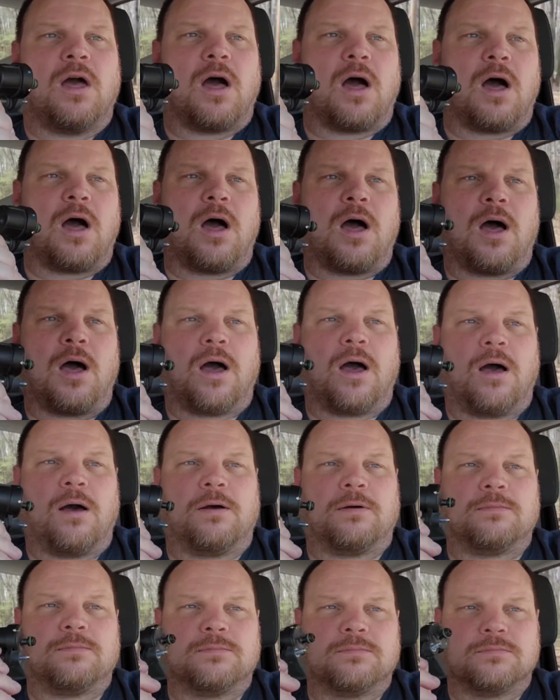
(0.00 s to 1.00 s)

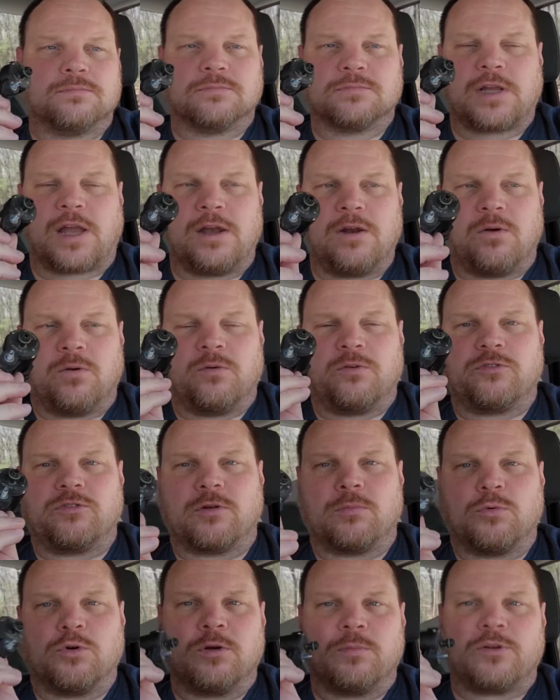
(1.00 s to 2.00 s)
I know it was
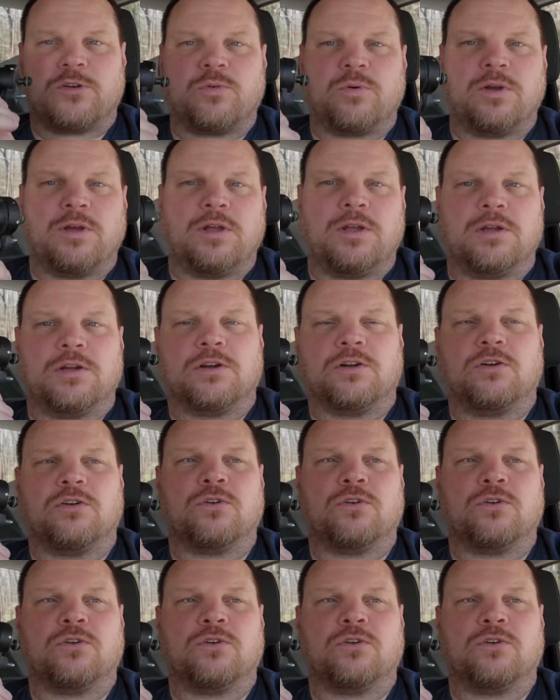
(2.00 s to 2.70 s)
somewhere between